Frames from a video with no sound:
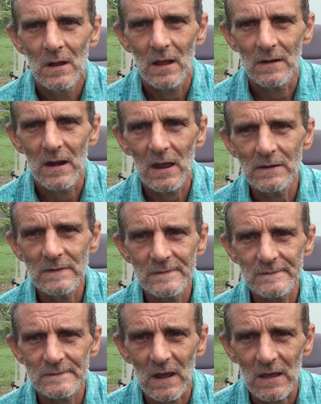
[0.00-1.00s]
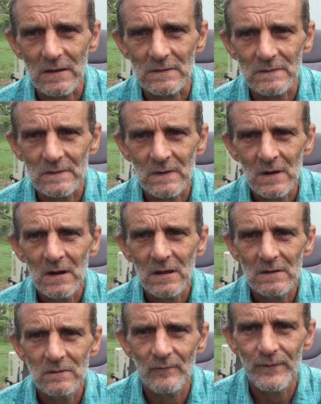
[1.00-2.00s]
A nanny state
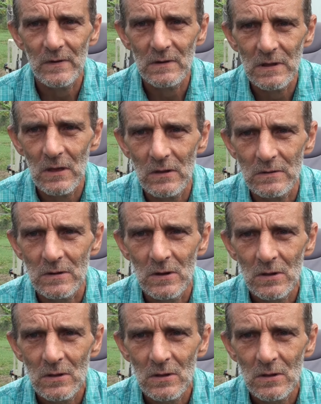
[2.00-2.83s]
in your very own